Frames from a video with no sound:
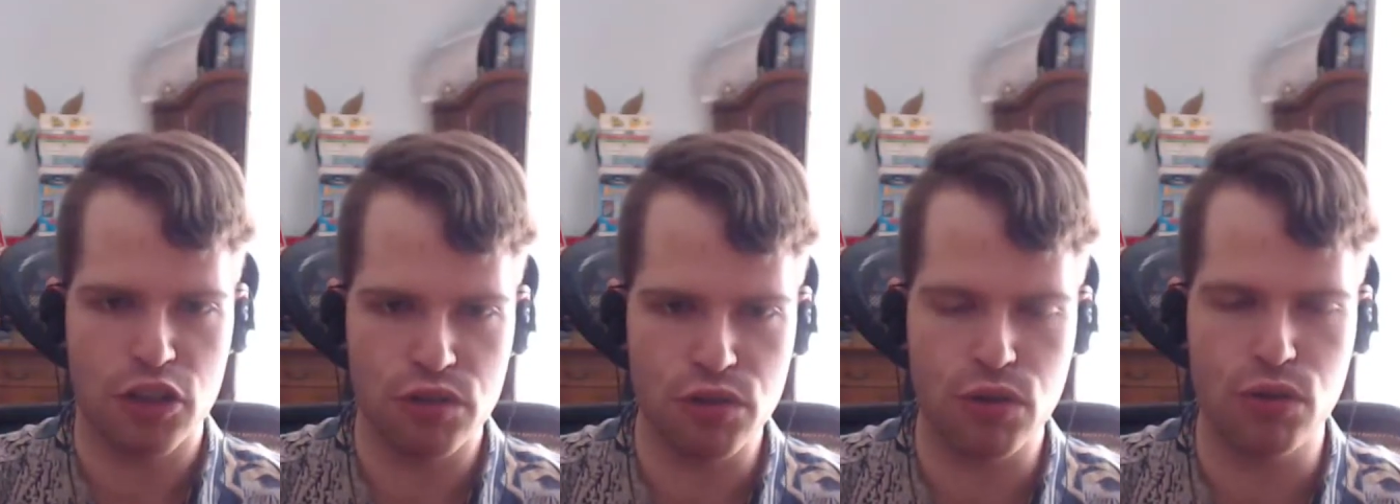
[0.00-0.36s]

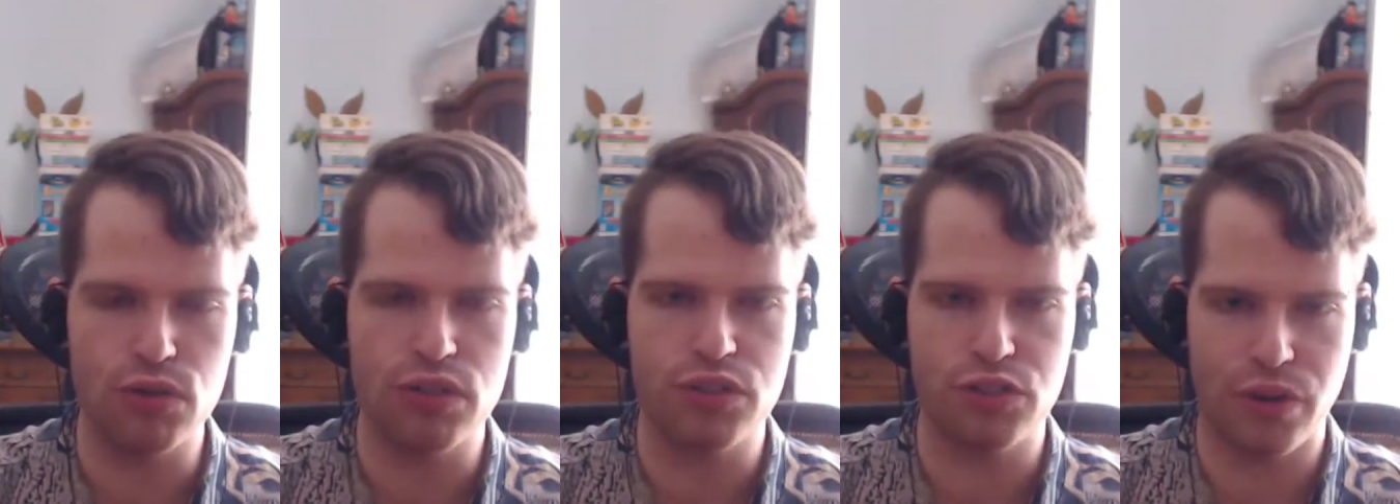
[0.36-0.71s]
you
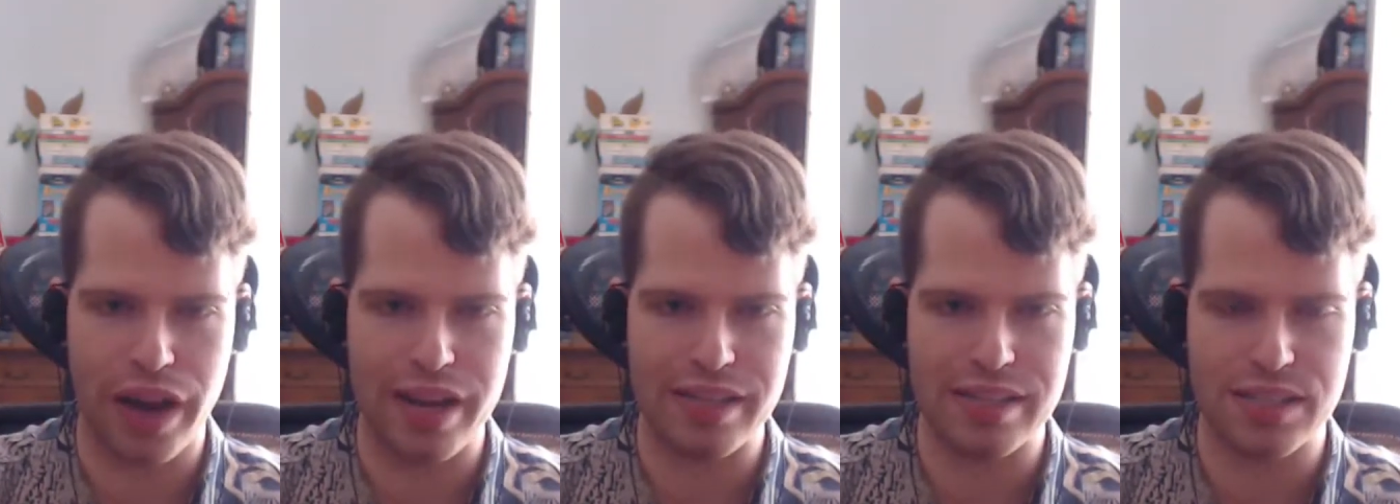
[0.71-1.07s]
could
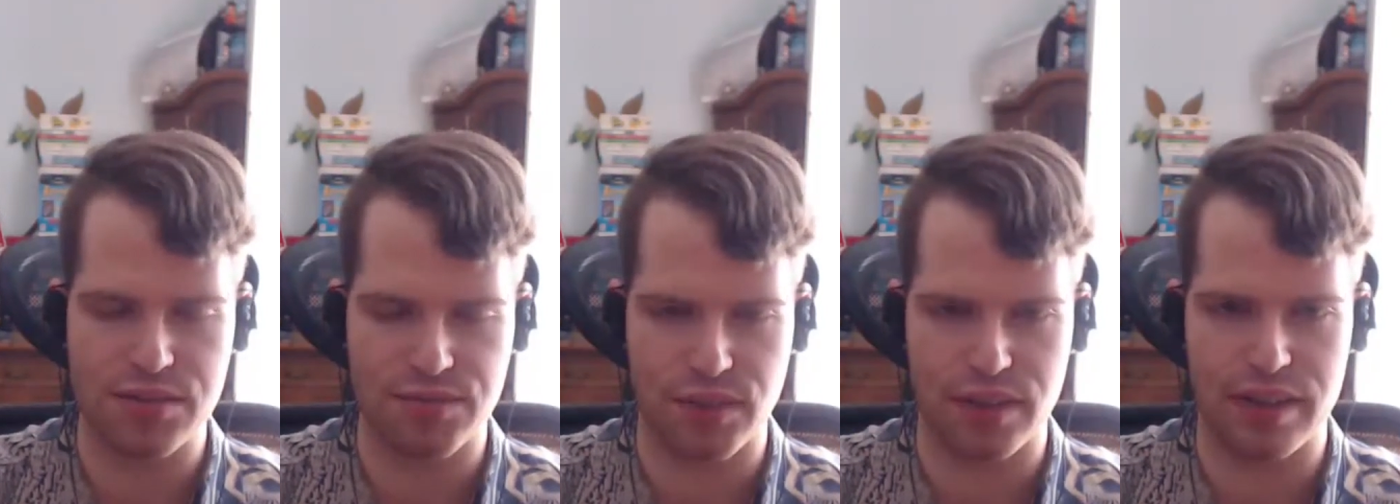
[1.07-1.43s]

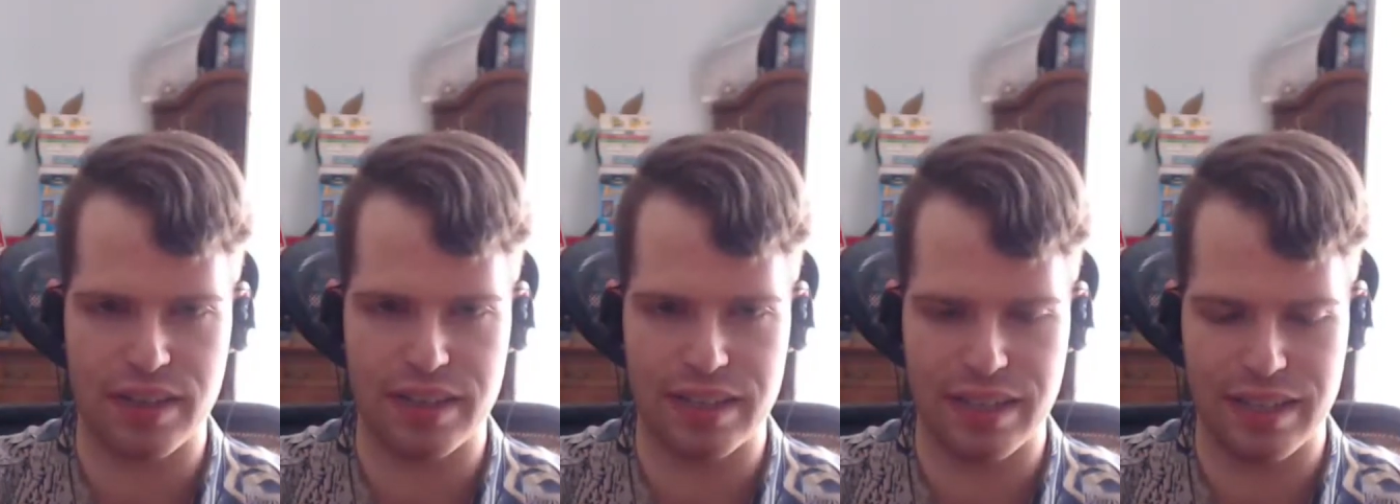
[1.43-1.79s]
transfer
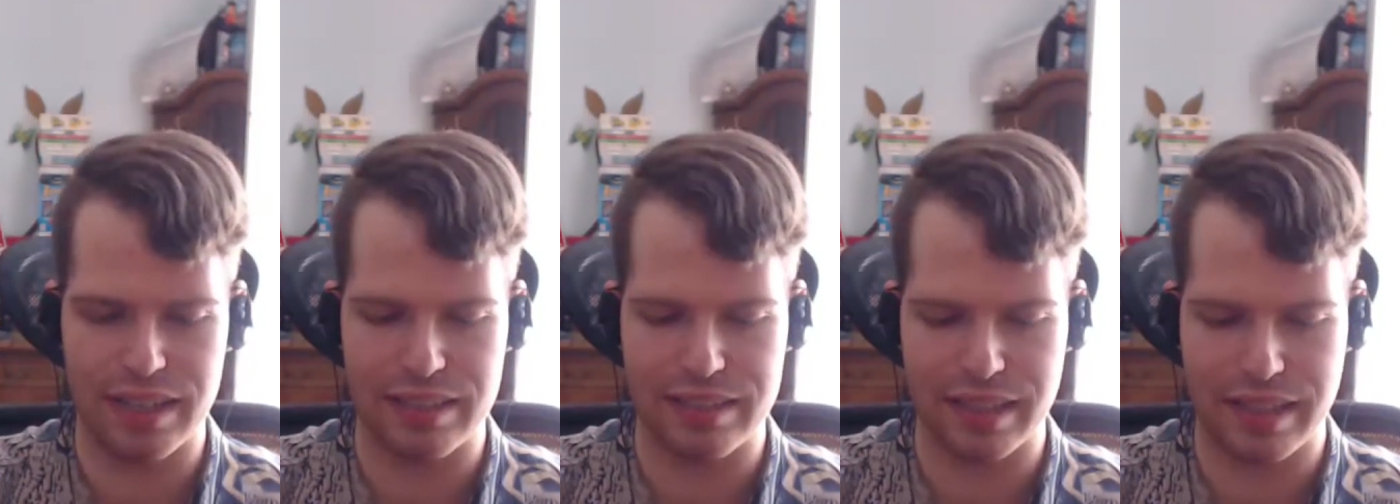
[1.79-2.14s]

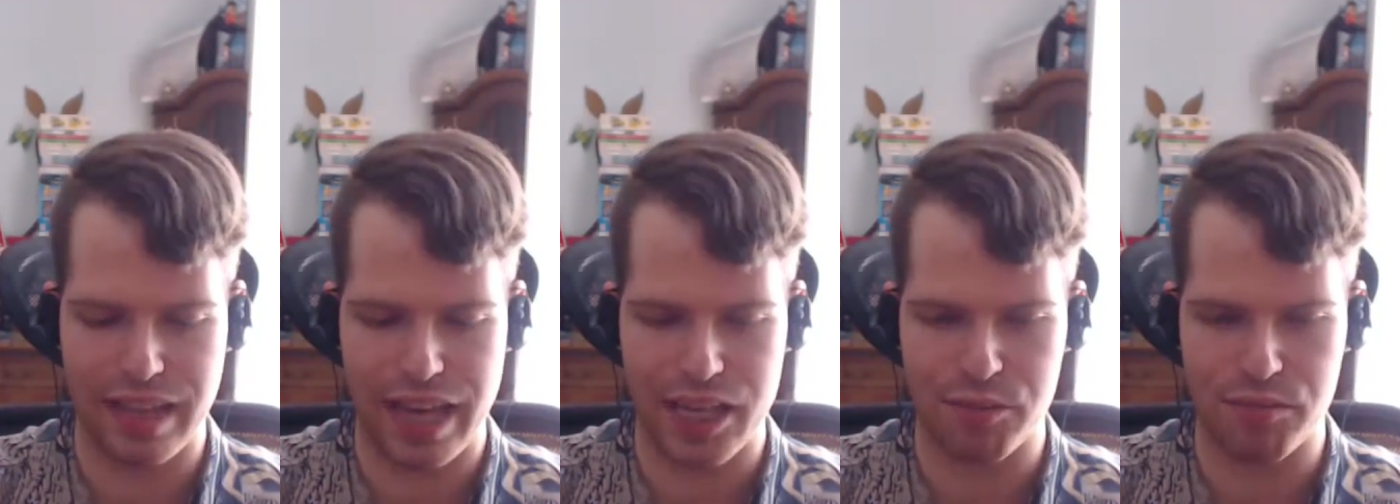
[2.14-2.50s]
uh, the
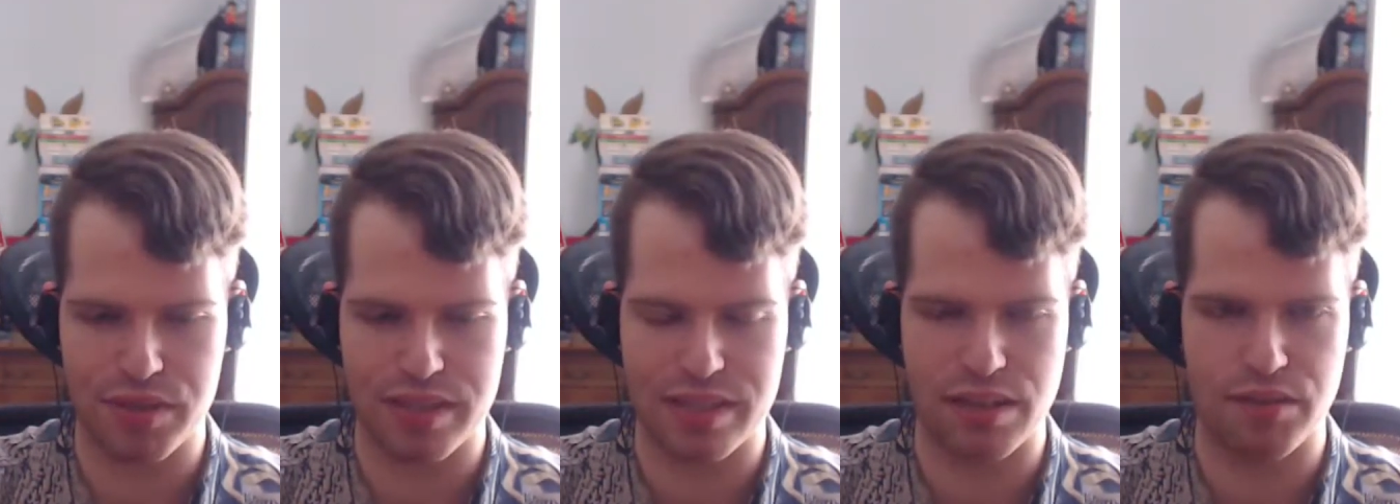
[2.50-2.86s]

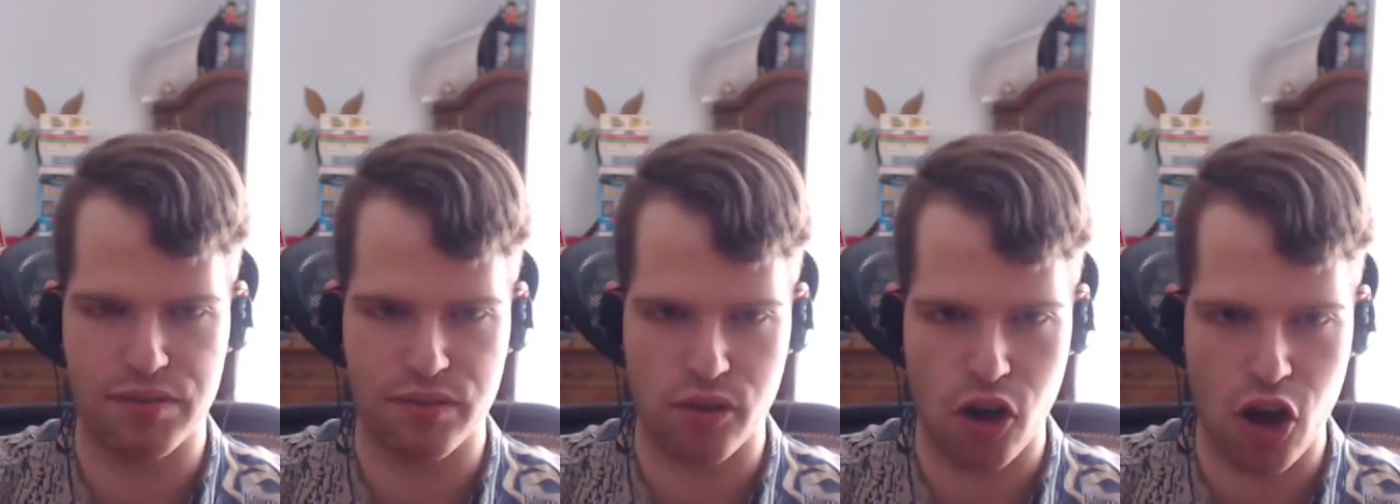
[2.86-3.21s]
games
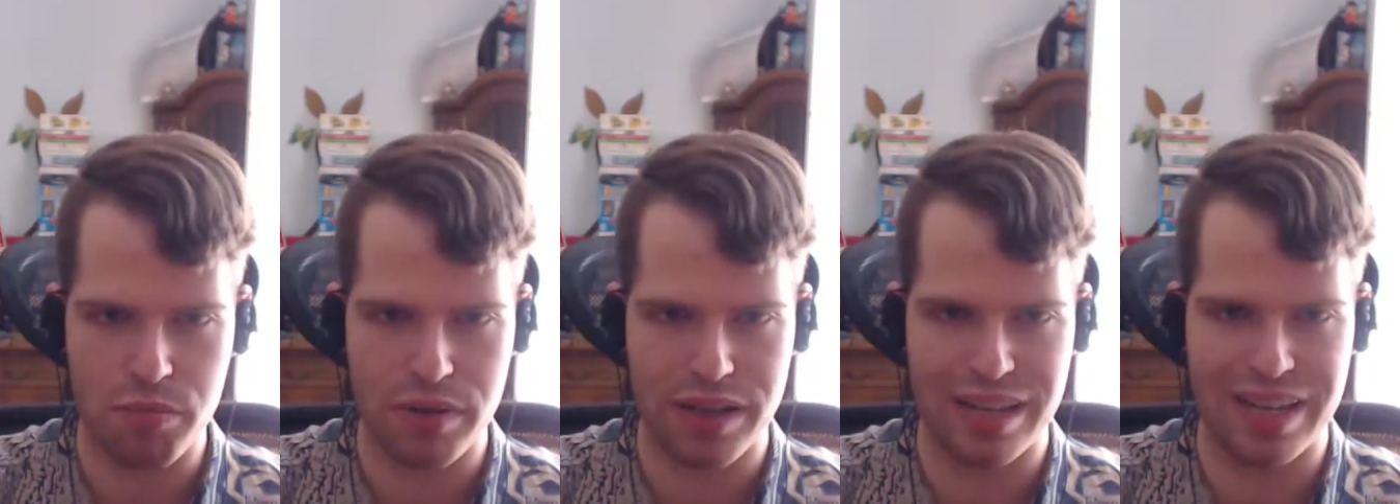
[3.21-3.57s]

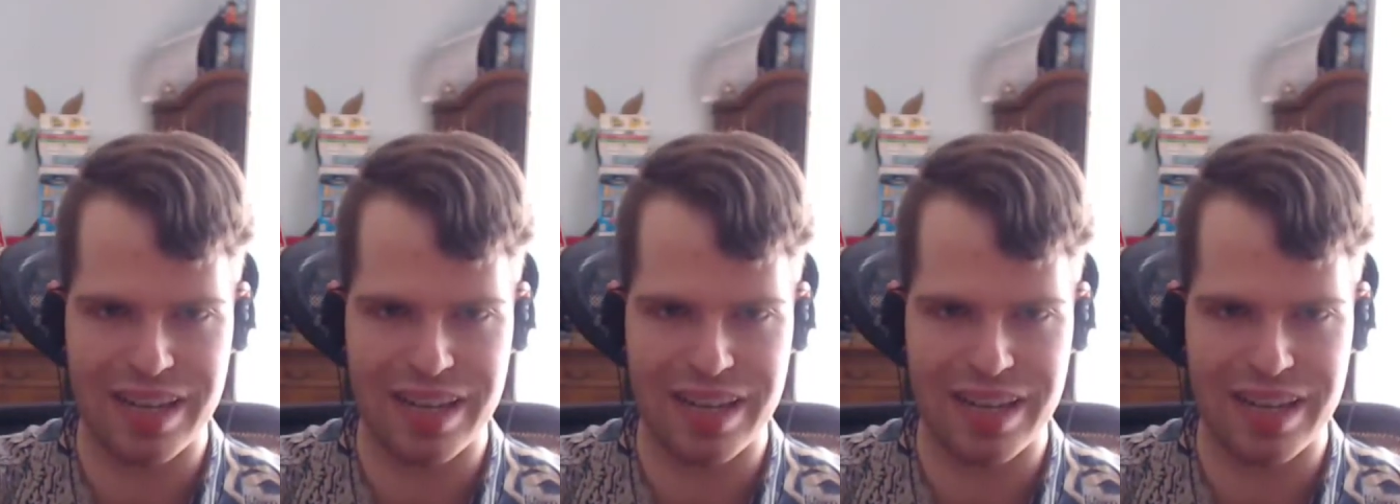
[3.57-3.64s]
from uh,